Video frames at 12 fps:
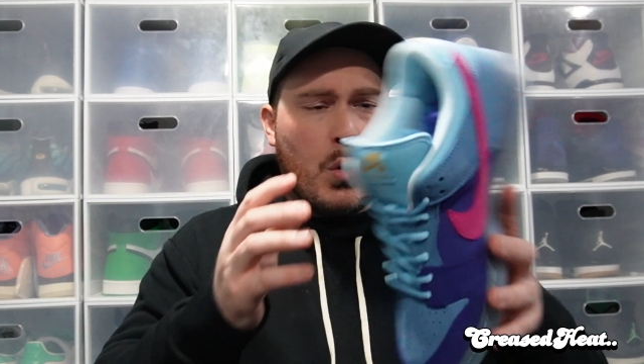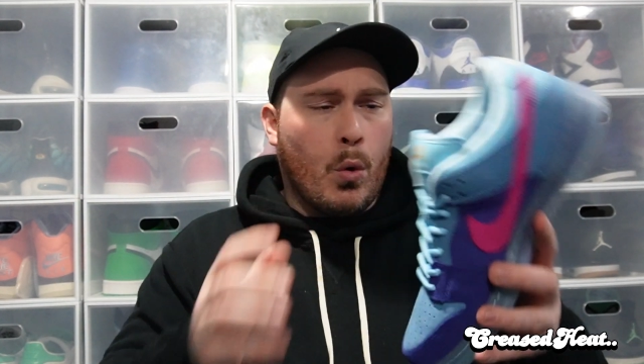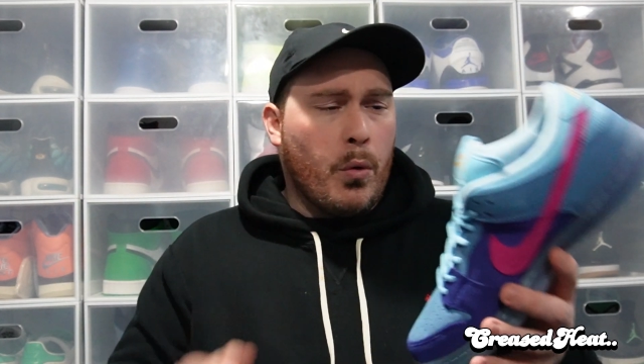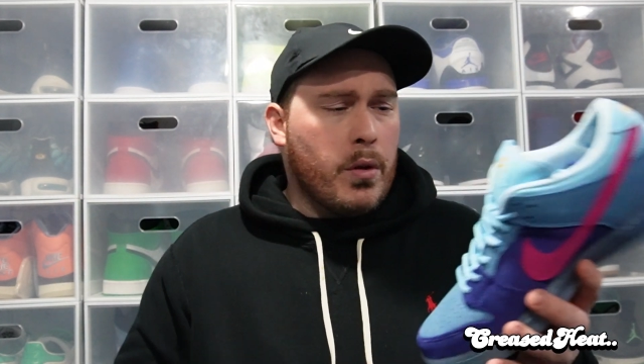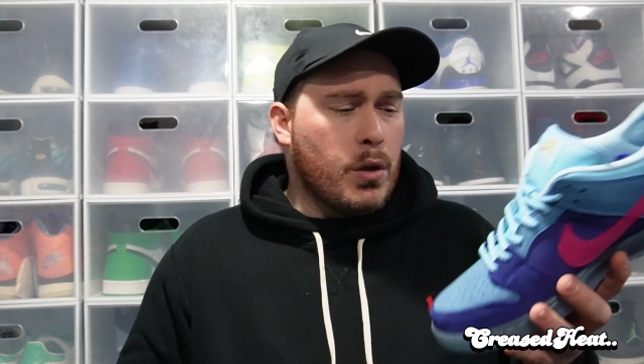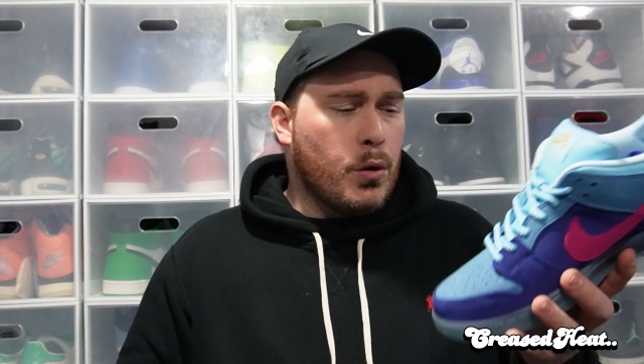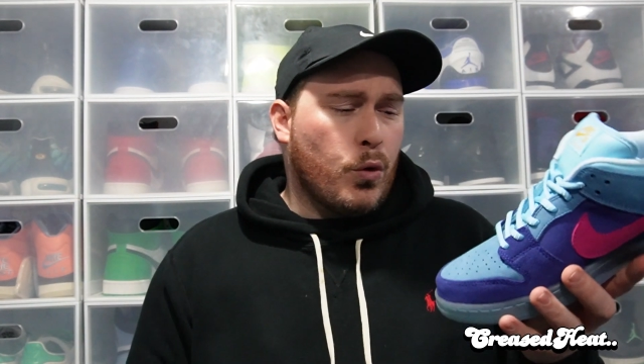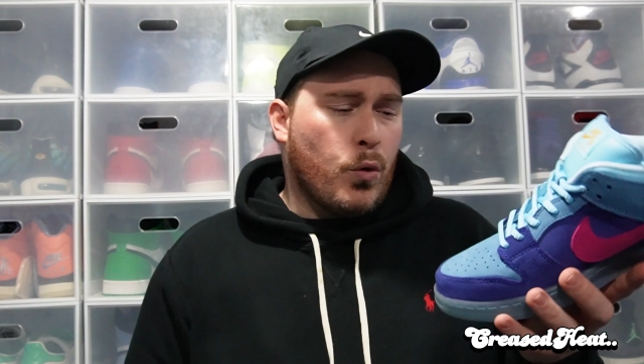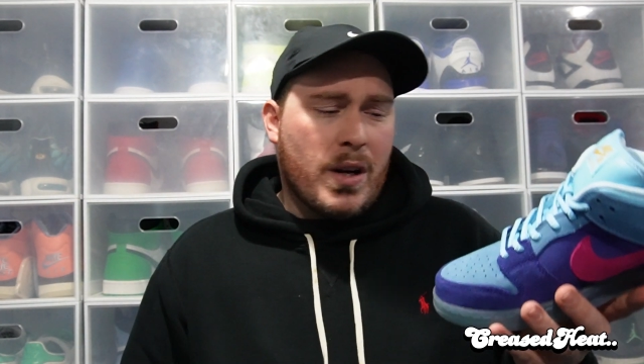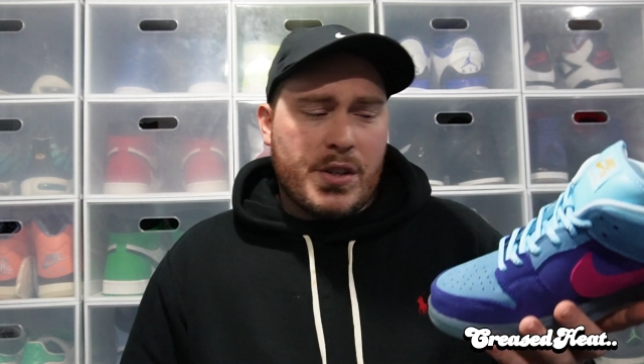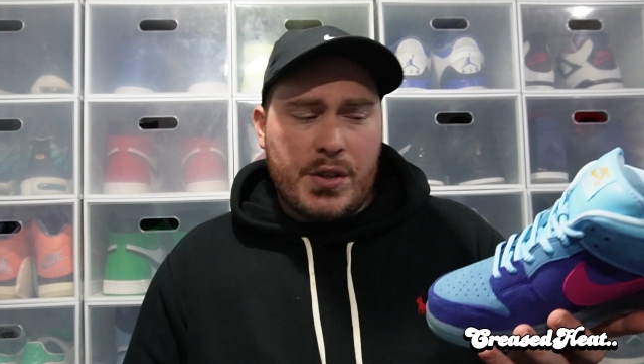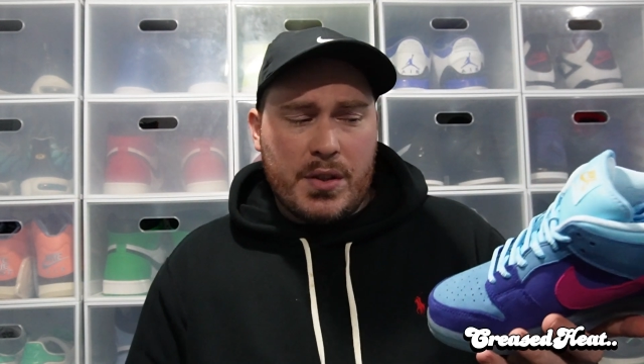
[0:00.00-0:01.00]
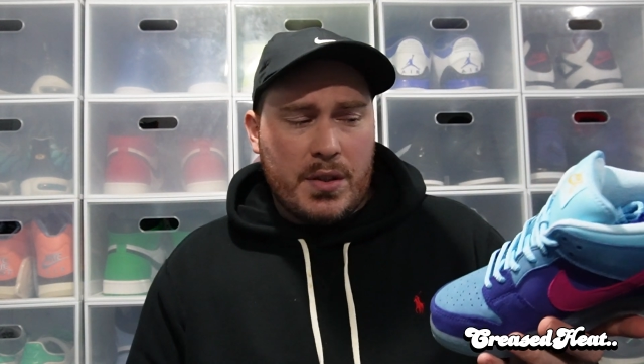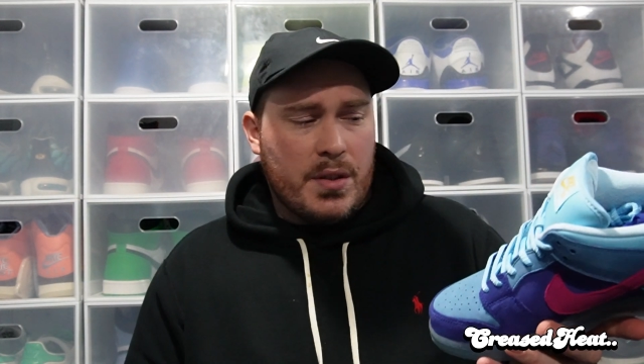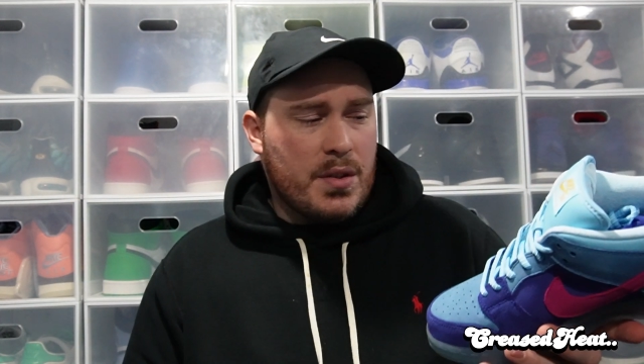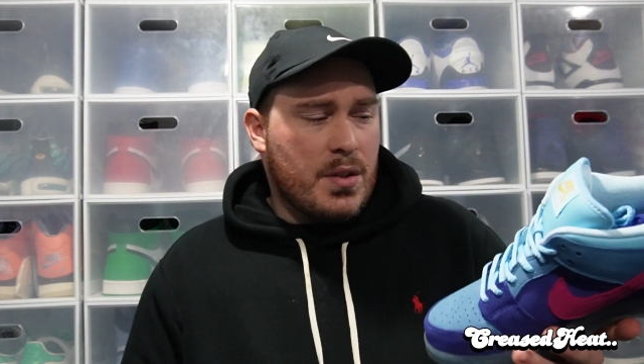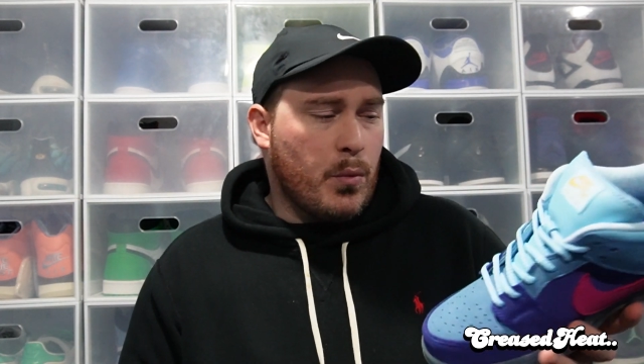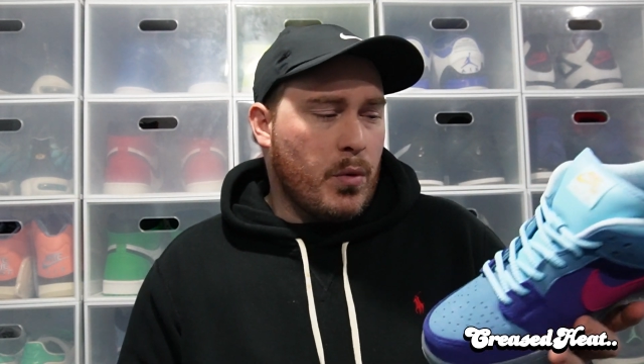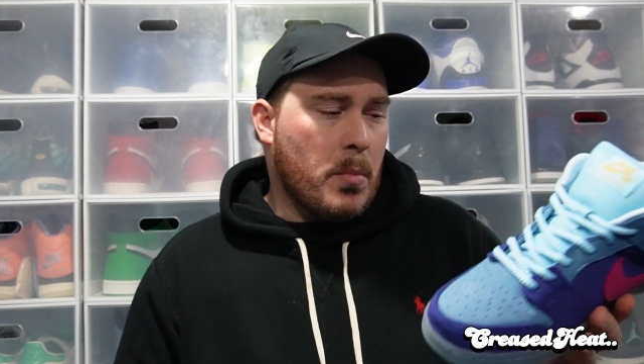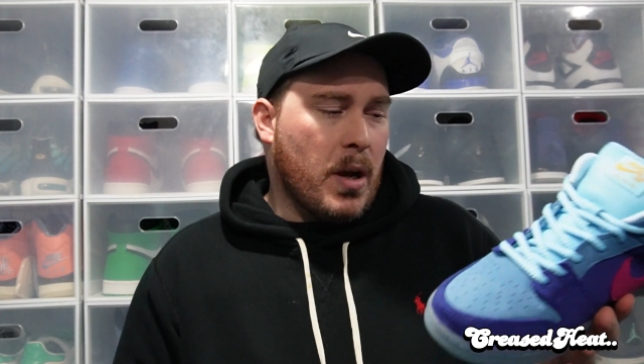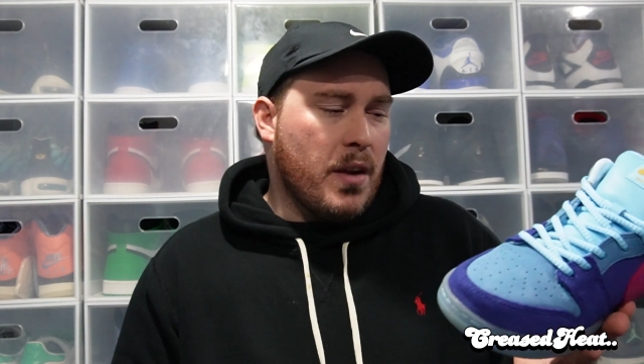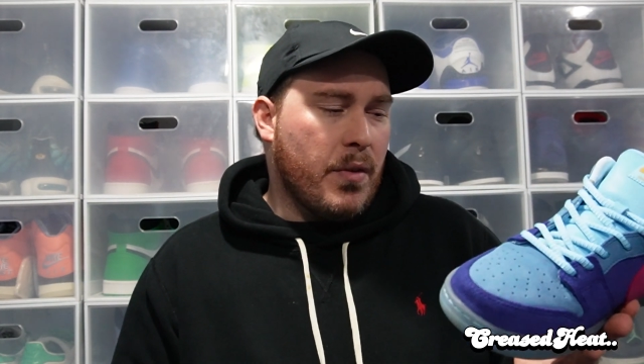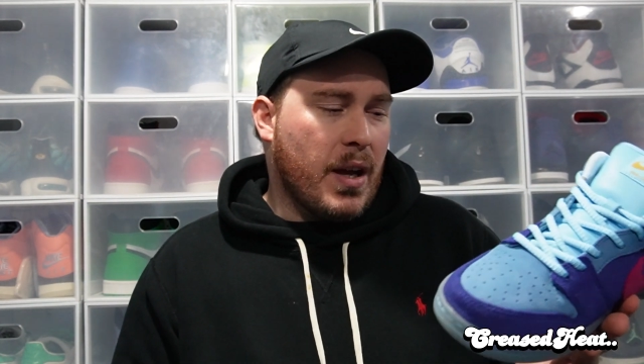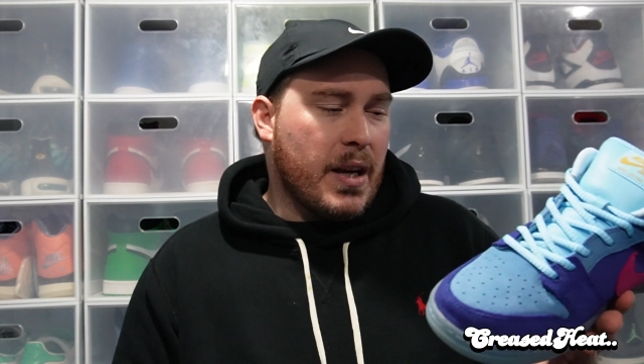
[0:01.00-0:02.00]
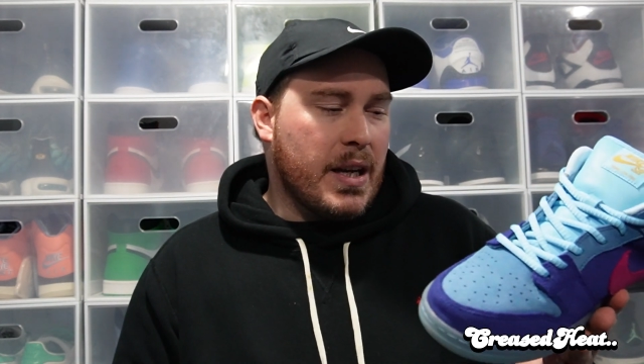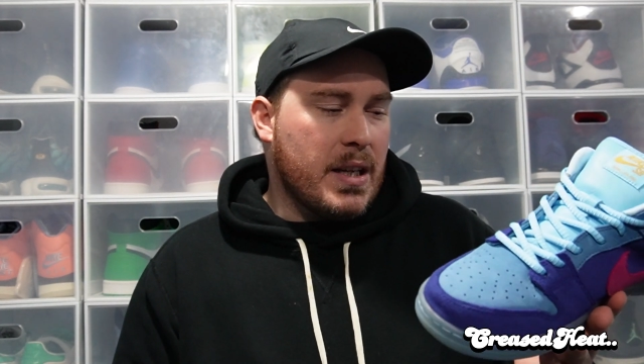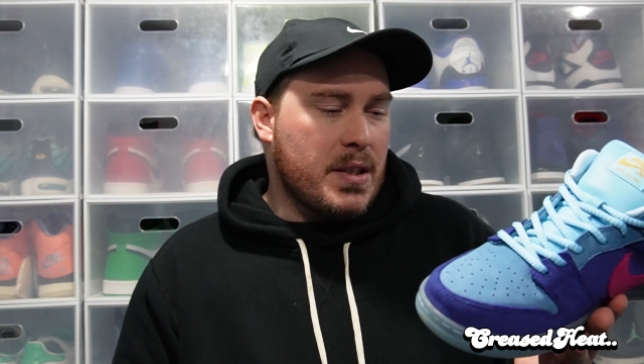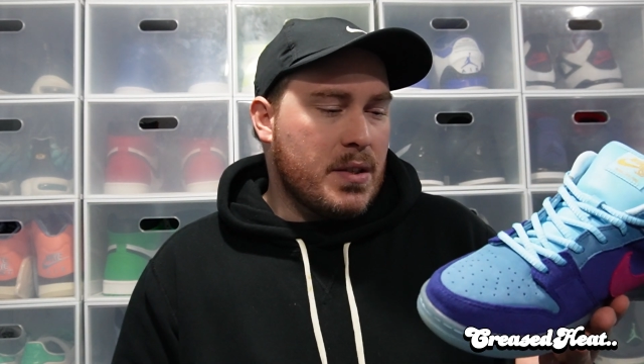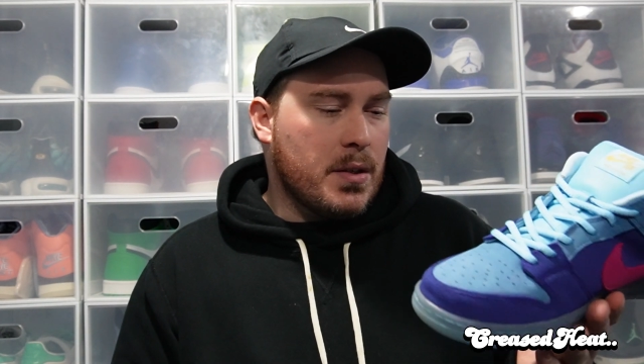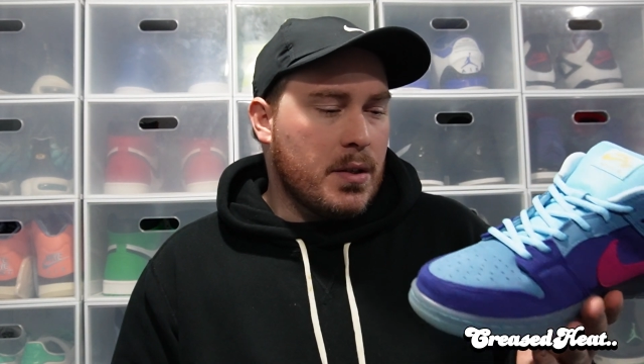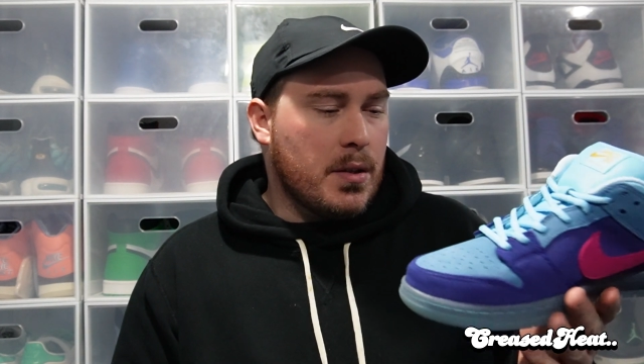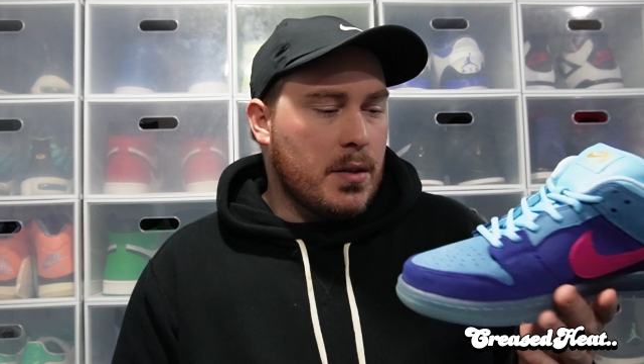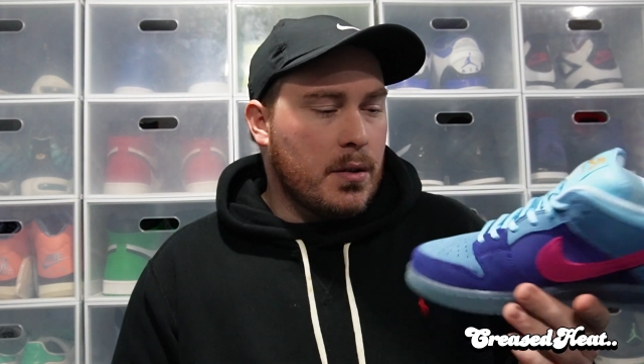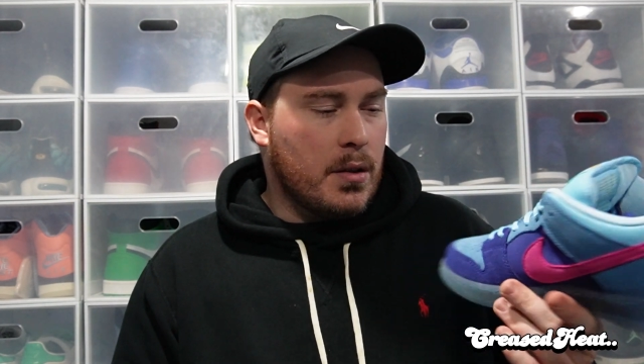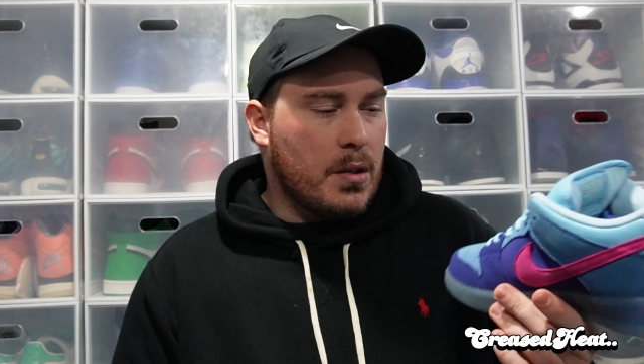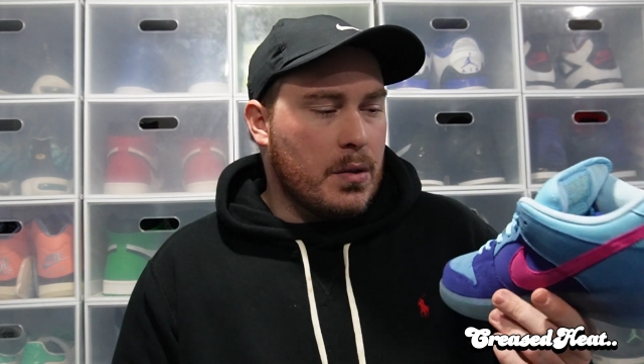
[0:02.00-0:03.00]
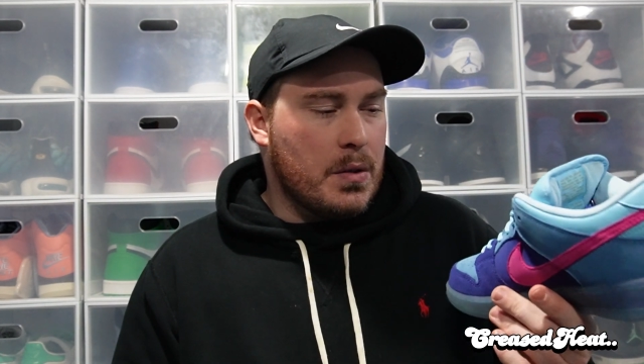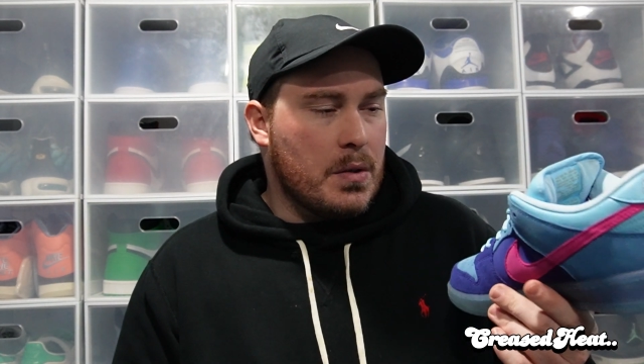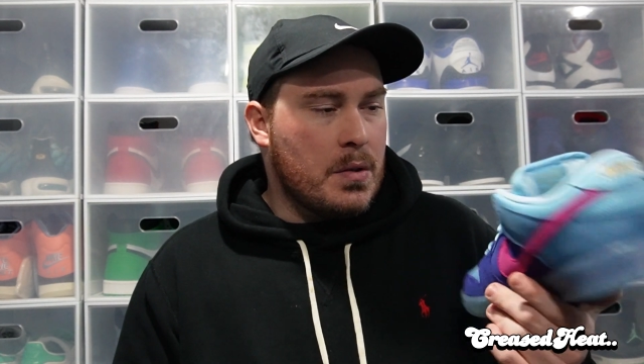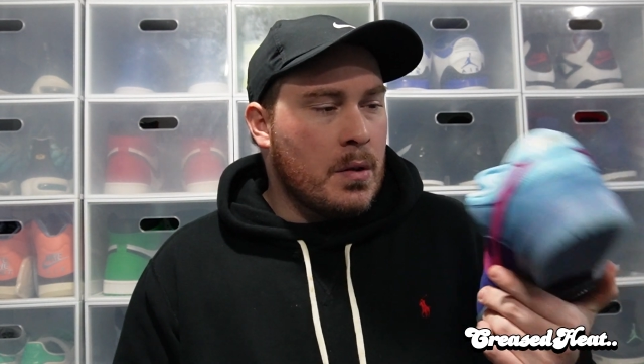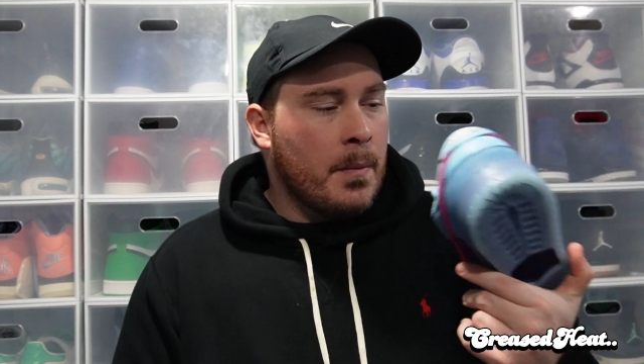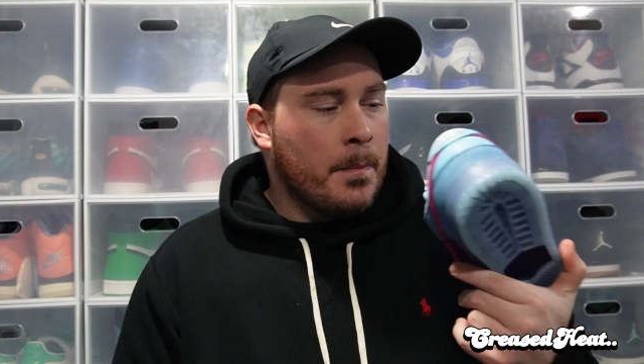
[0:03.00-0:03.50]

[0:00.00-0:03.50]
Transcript: All the little questions that we may have had answered, because